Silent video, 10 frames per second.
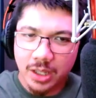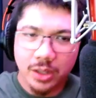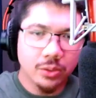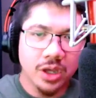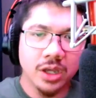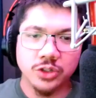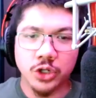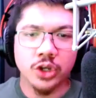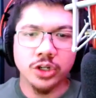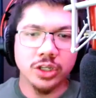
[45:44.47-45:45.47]
Their
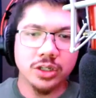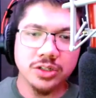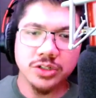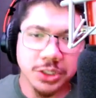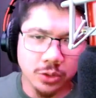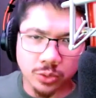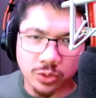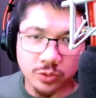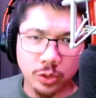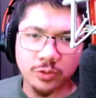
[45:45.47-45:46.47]
journey
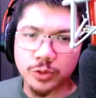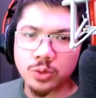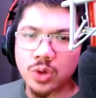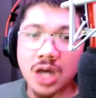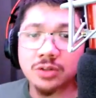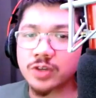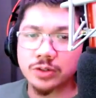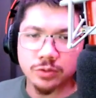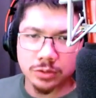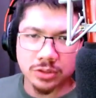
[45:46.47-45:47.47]
continued for a few
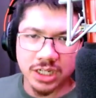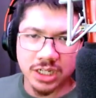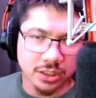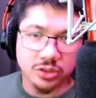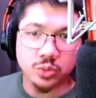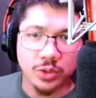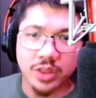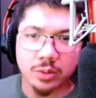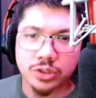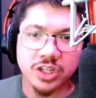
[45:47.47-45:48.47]
uneventful days when
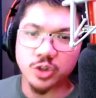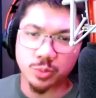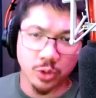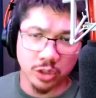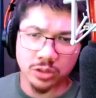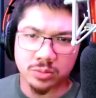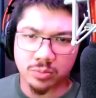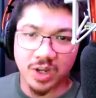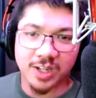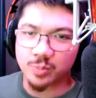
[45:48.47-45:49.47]
they were set upon
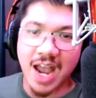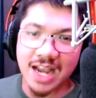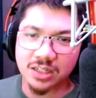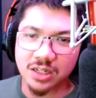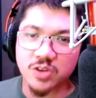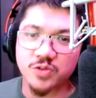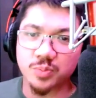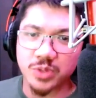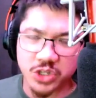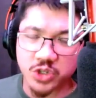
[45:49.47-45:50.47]
by a pack of
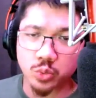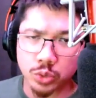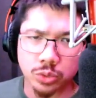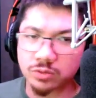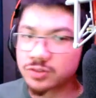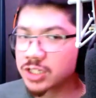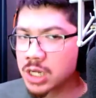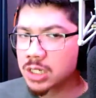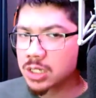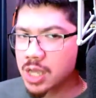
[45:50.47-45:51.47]
beast wolves.
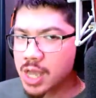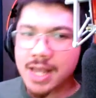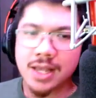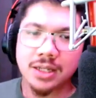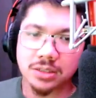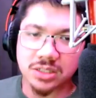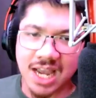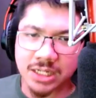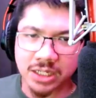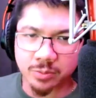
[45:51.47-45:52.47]

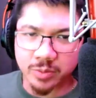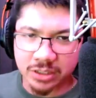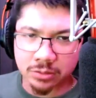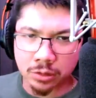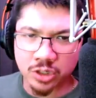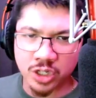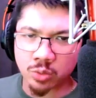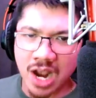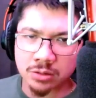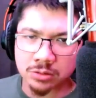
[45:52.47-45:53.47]
Danny had been looking
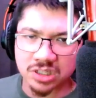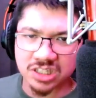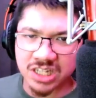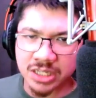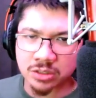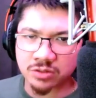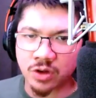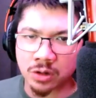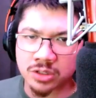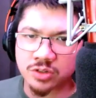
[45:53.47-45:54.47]
around the dense
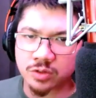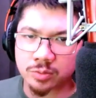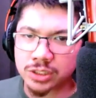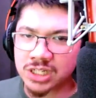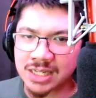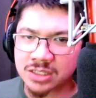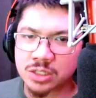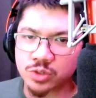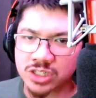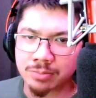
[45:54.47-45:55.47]
forest for
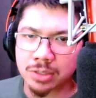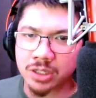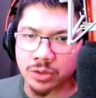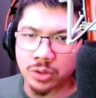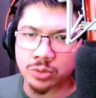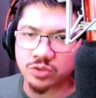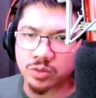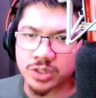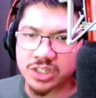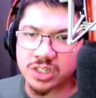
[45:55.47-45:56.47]
plants resembling those
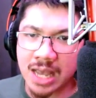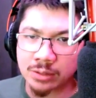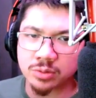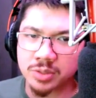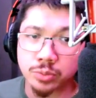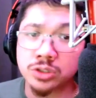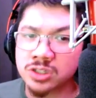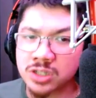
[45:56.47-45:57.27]
from his alchemy books.